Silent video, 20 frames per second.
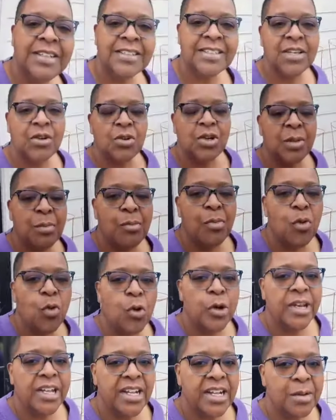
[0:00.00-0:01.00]
So good
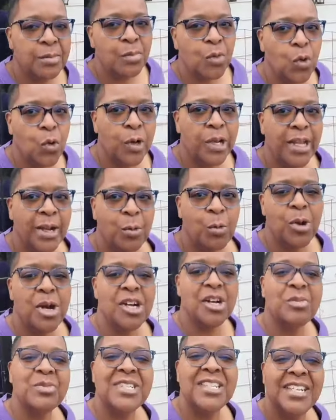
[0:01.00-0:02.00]
morning, good morning.
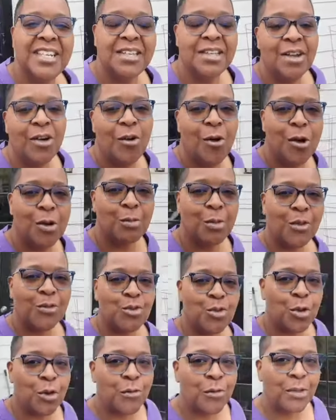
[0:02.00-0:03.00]
Welcome to In the Garden with
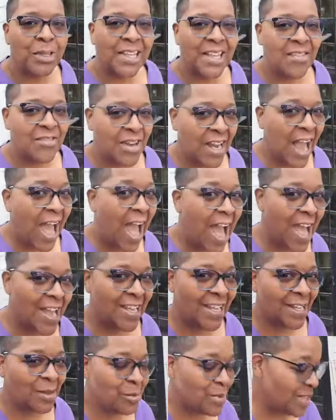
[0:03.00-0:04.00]
Joyful Living. I
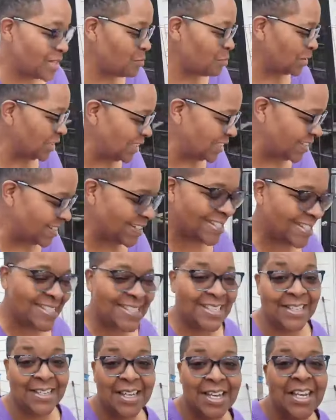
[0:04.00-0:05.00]
am Kimberly
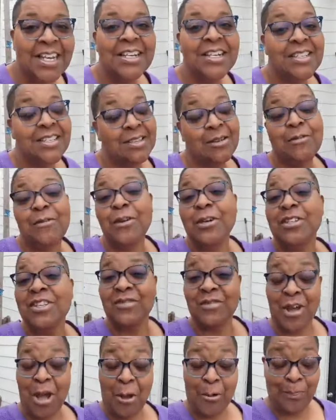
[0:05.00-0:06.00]
Dixon. So first of
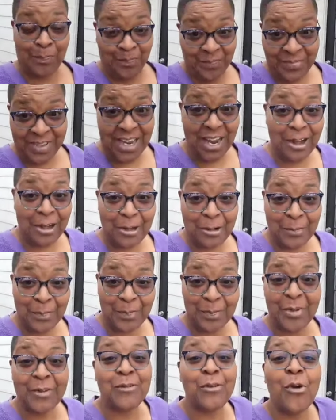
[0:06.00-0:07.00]
all, y'all,
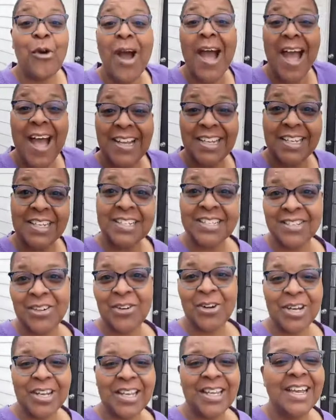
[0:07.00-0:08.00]
before I get
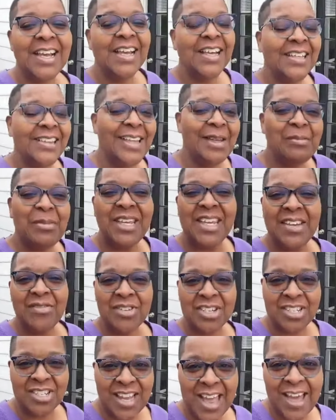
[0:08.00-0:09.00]
started, let me give a
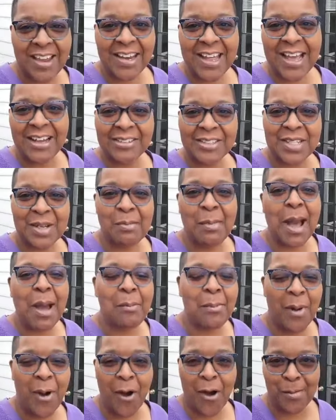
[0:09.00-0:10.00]
shout out to my
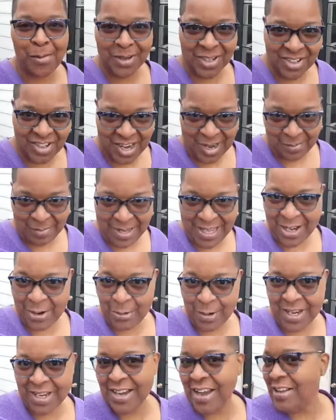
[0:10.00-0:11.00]
barber, JB
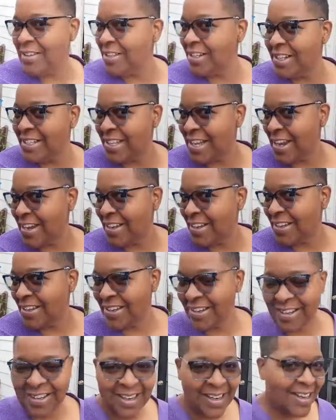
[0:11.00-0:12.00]
Green. Y'all look at that cut.
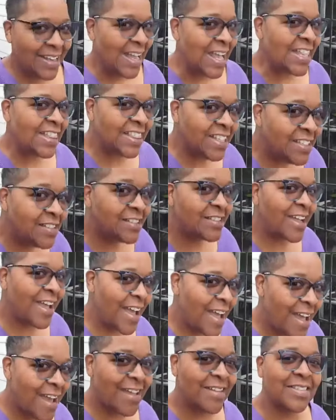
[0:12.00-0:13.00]
Look
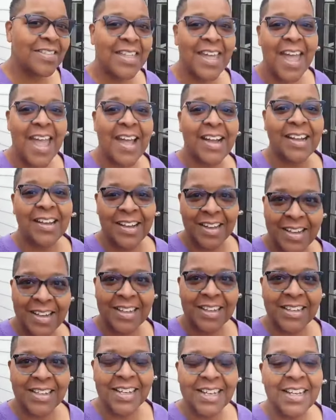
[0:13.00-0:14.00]
at that
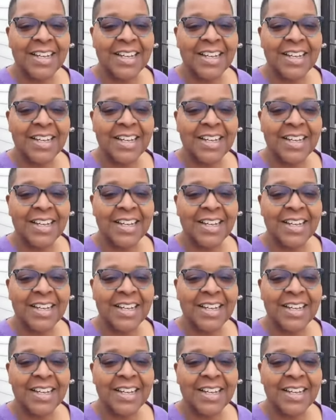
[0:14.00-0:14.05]
cut.